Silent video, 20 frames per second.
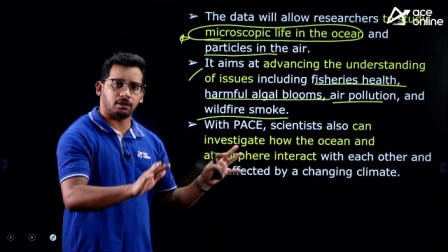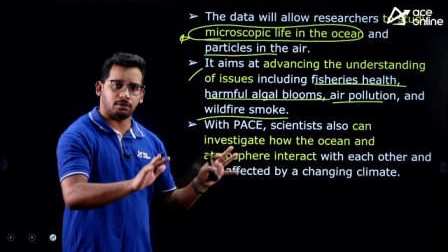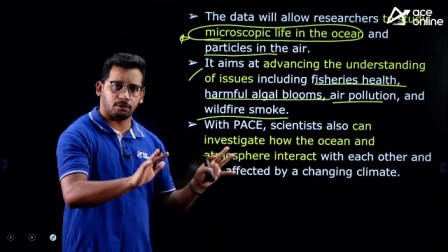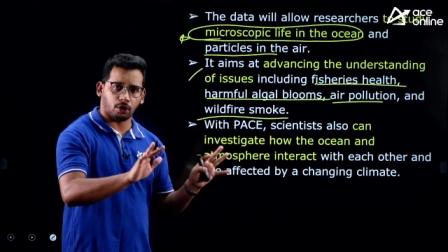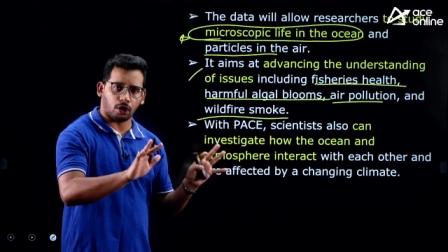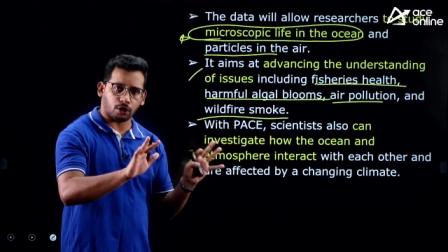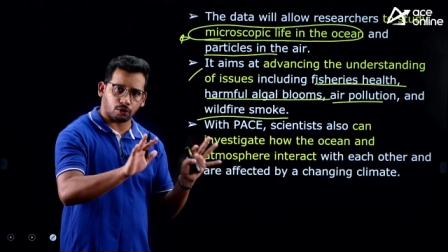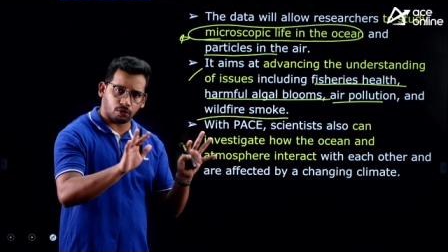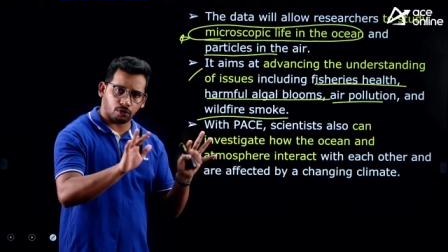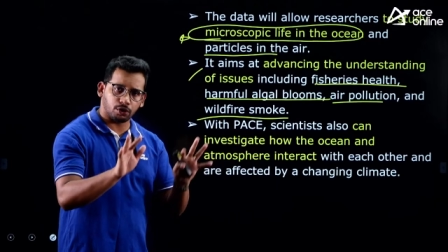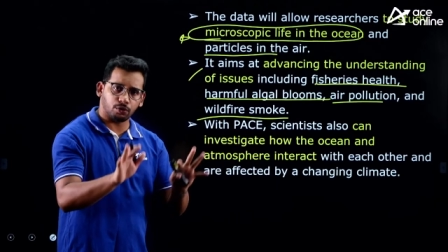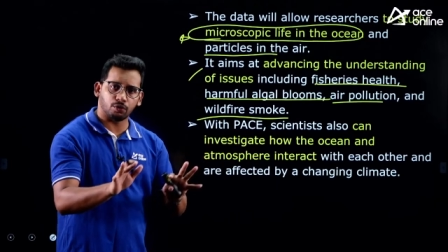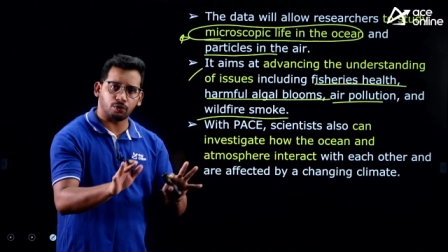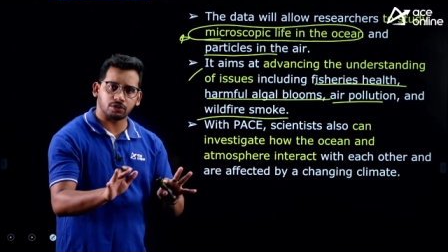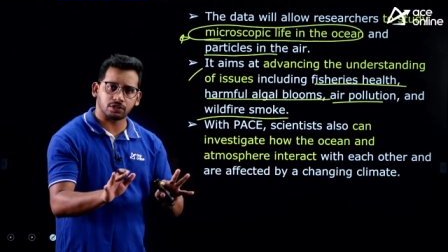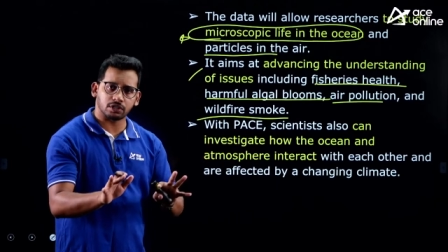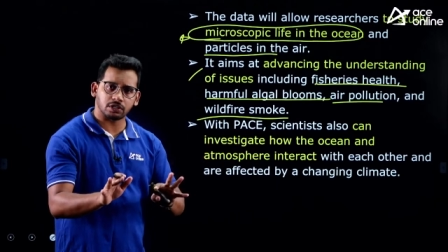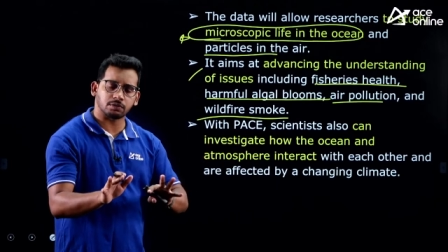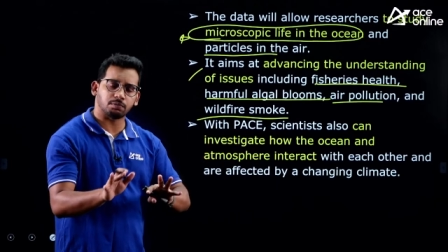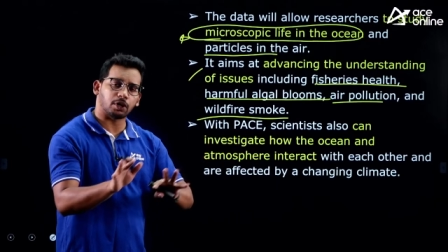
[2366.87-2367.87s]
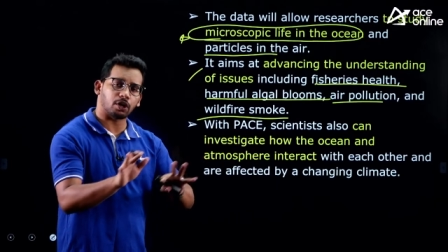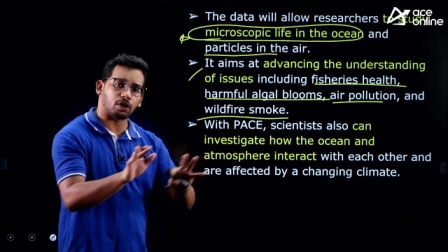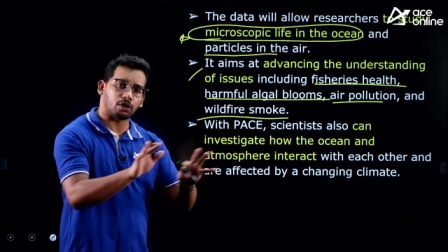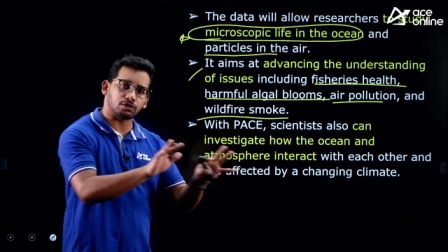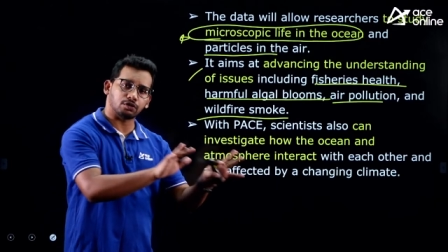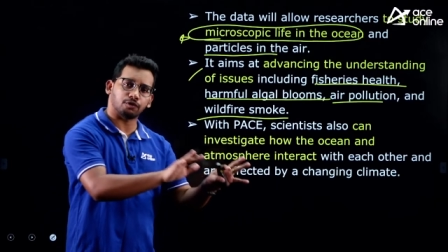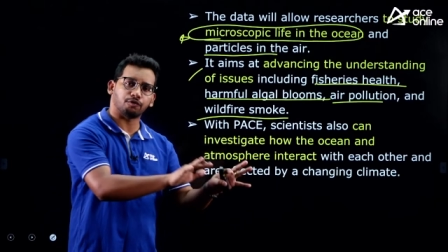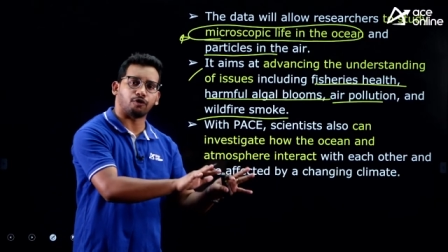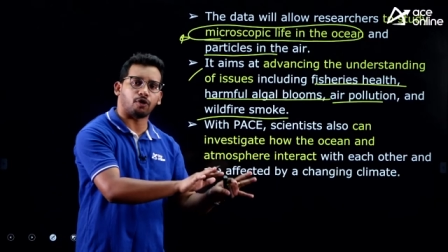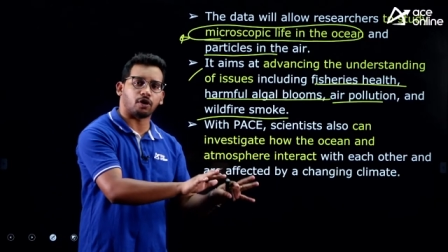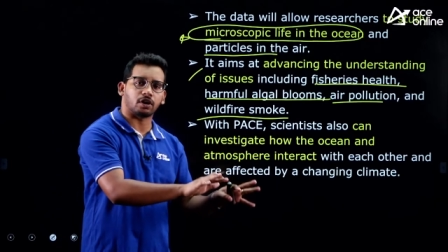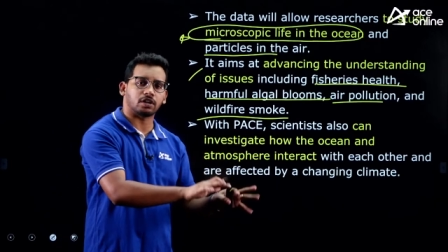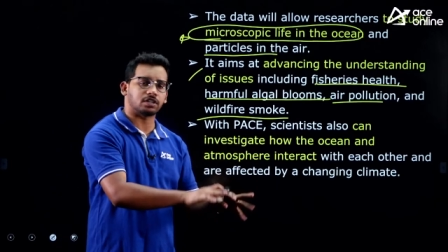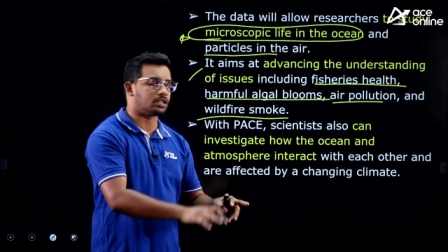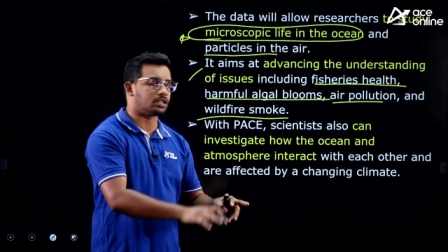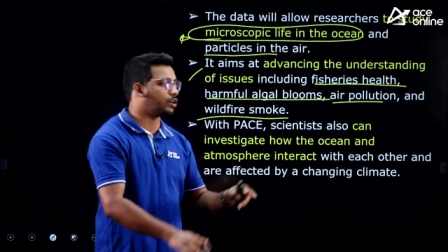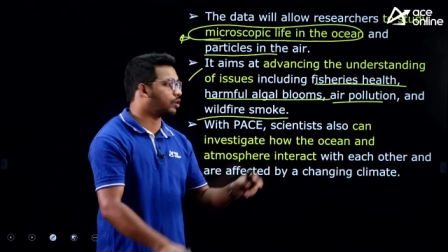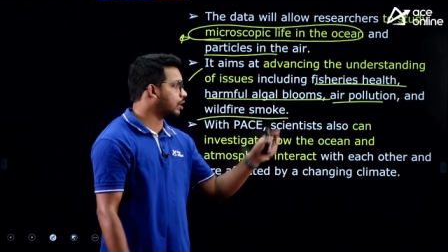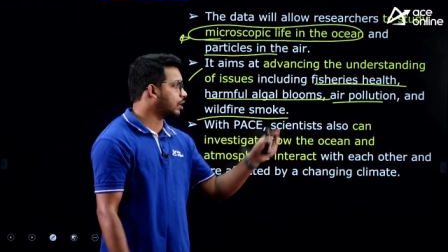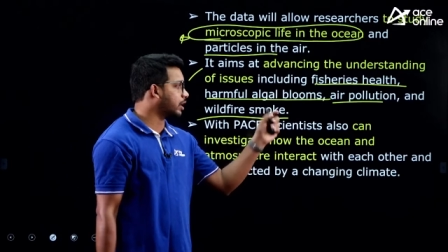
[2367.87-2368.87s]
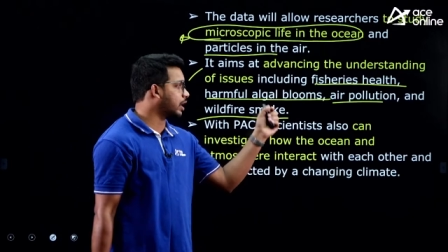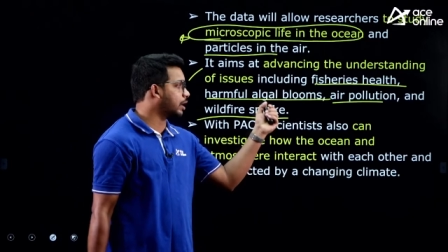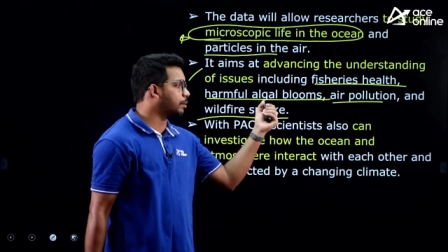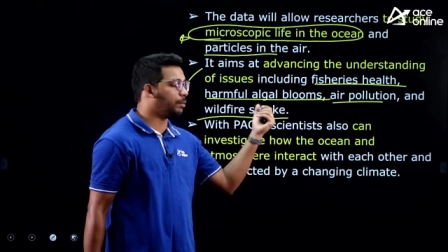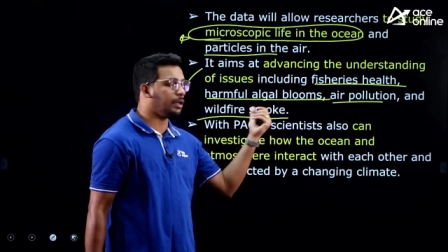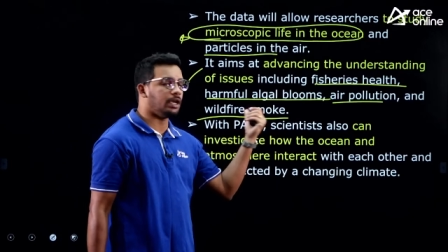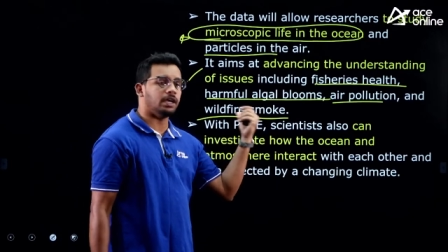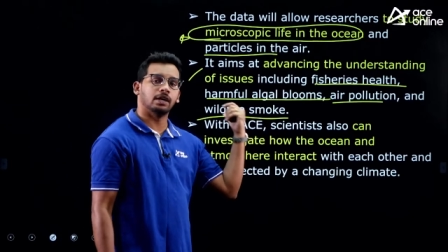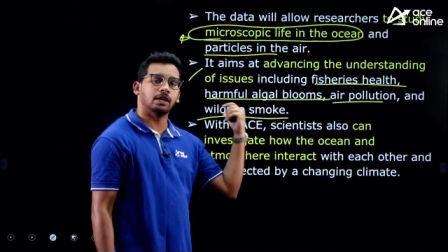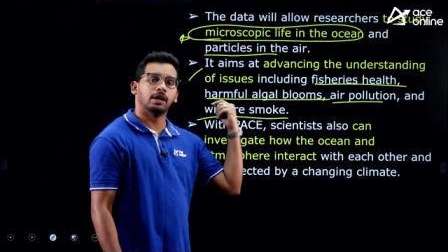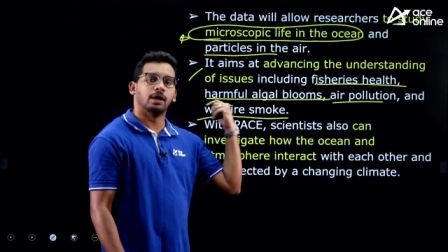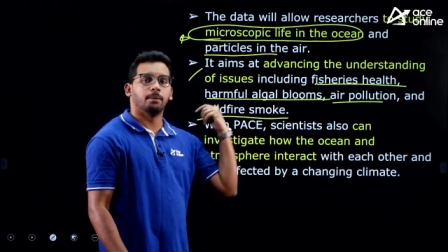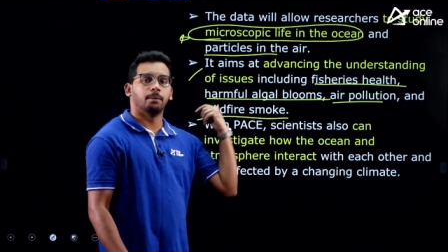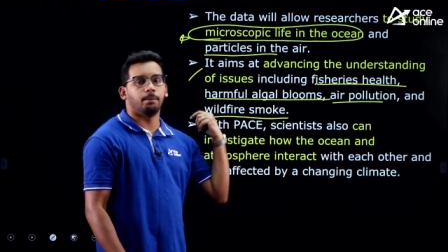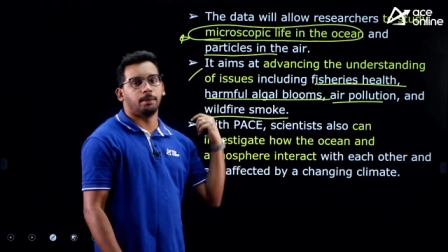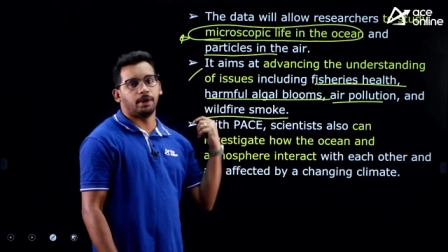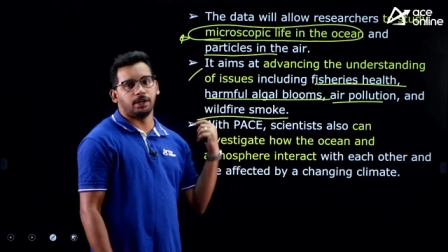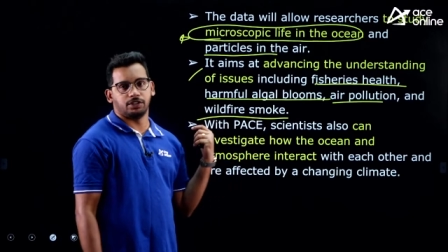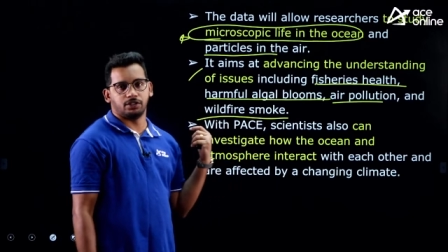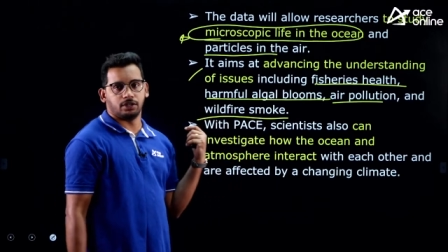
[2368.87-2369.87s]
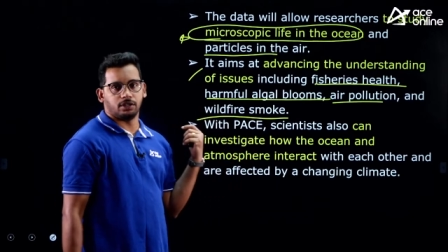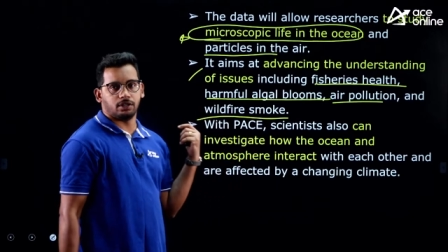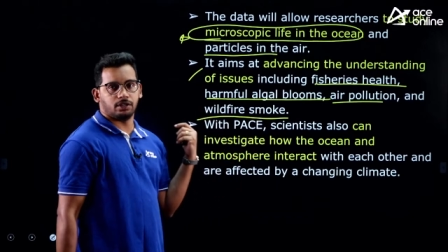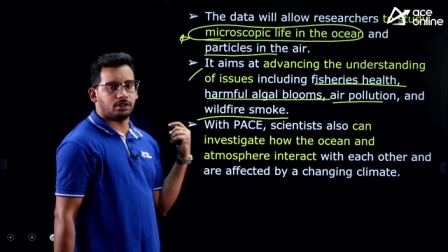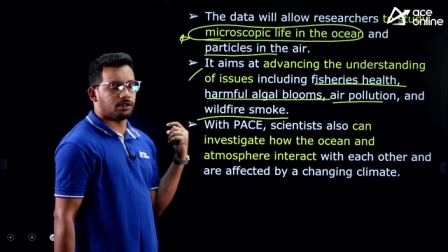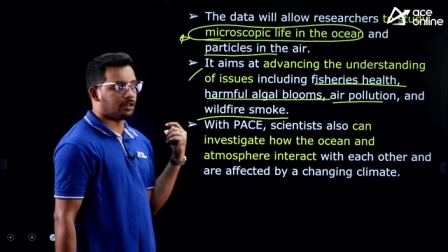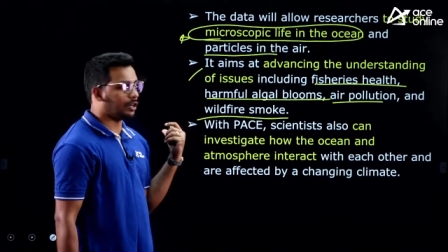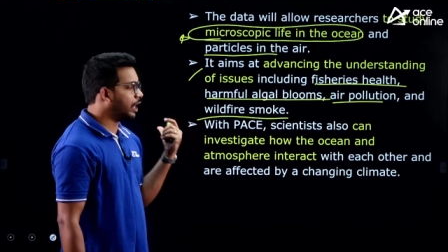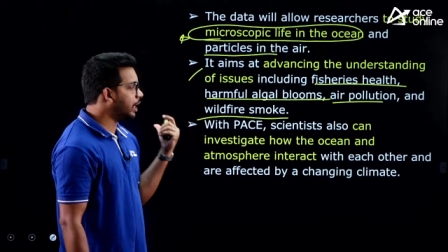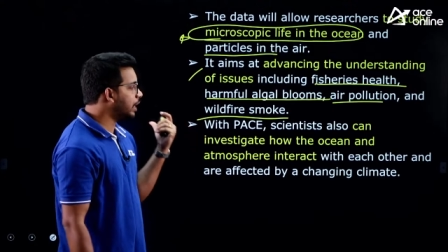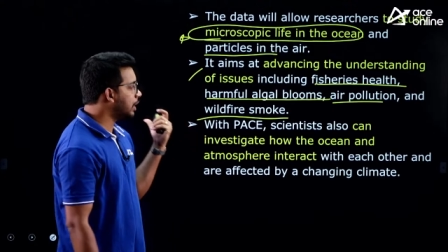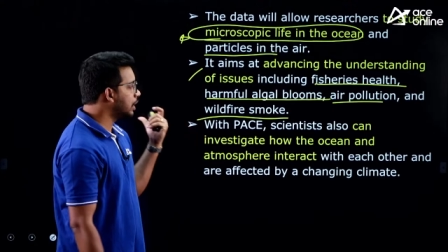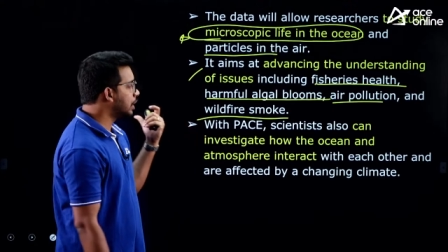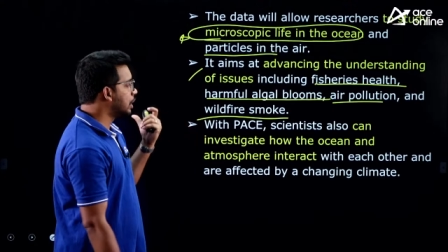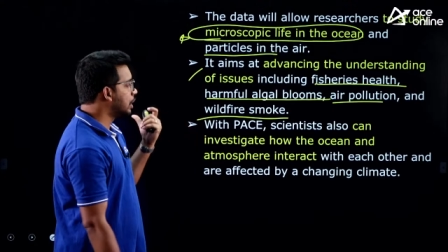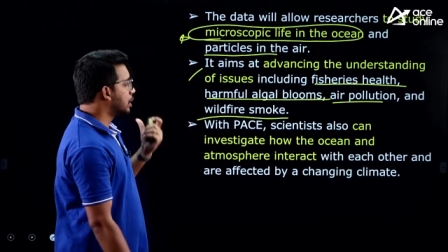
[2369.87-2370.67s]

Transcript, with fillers: not only oceans but also forest and all can be measured, right?